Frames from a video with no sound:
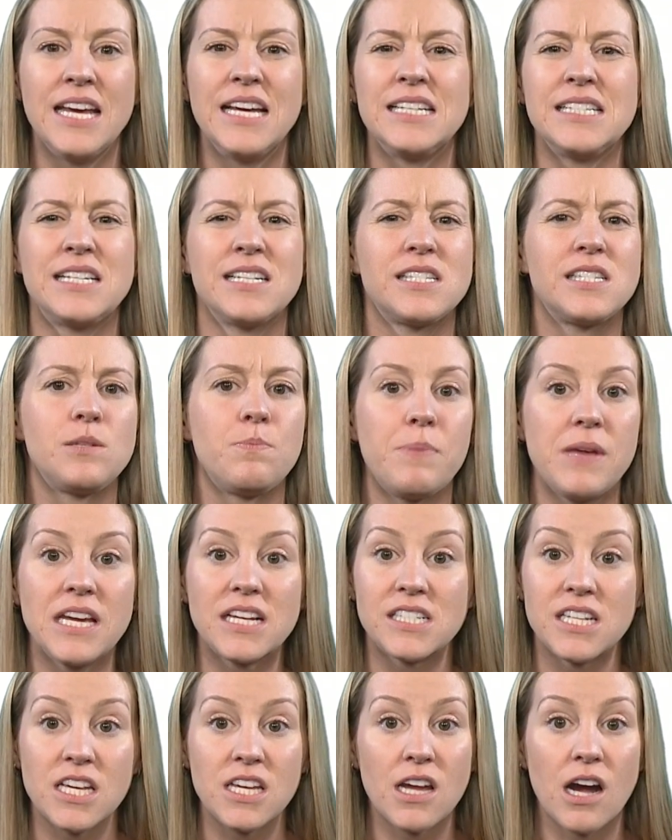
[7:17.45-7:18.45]
to speak
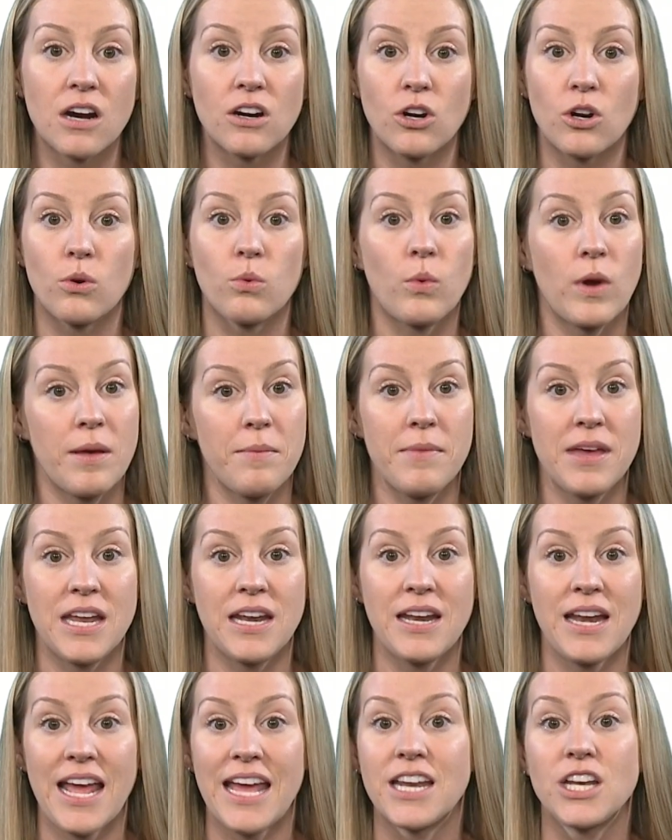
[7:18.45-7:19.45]
to younger
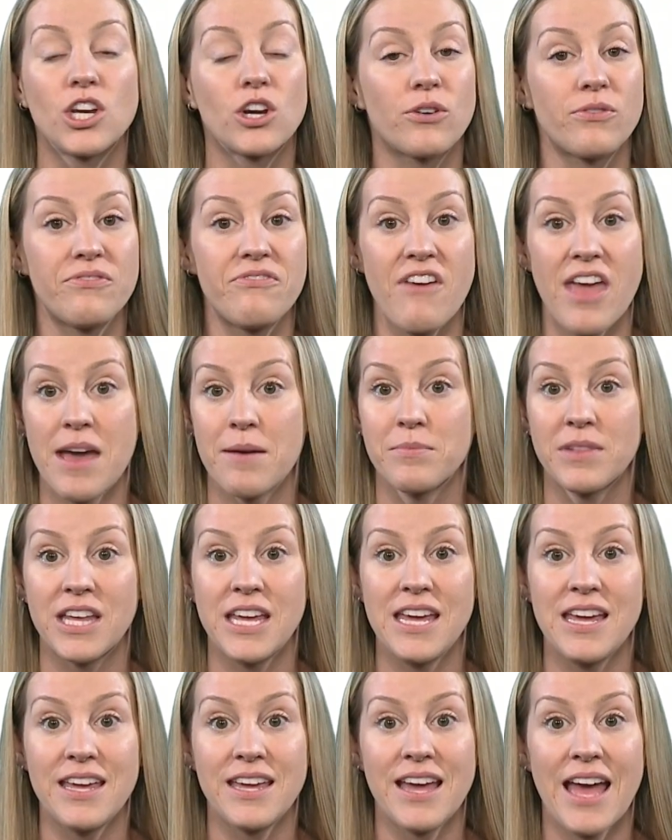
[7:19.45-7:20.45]
women in your
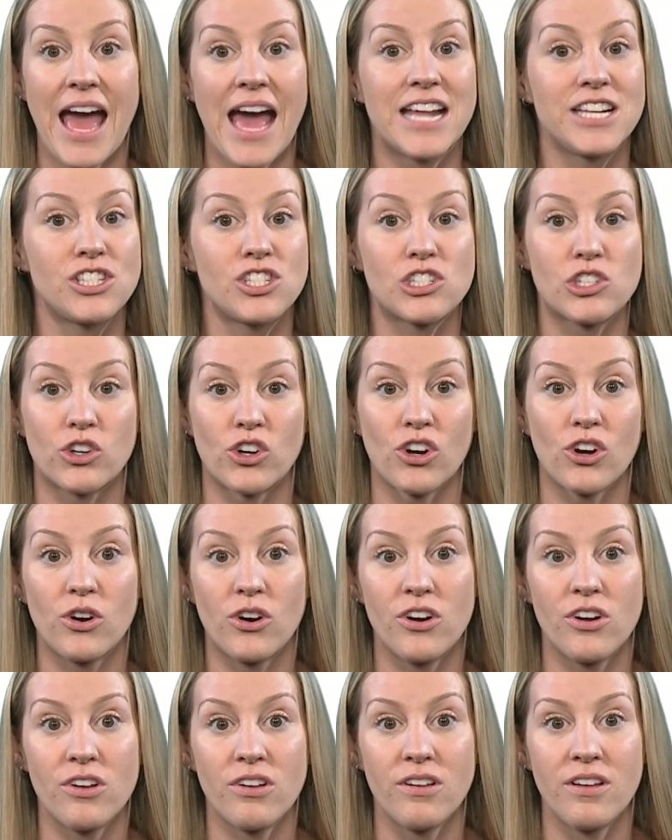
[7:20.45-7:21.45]
family and
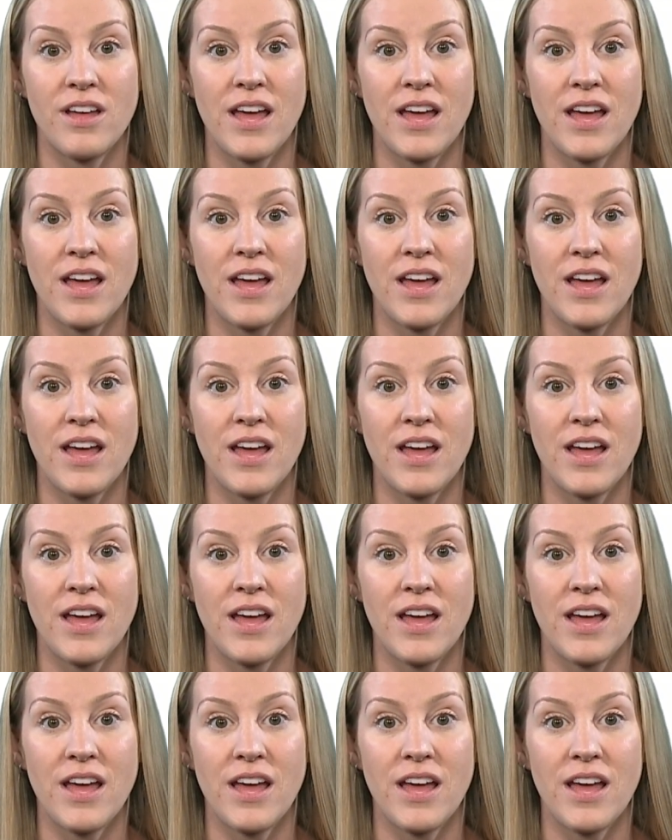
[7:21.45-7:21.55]
circle,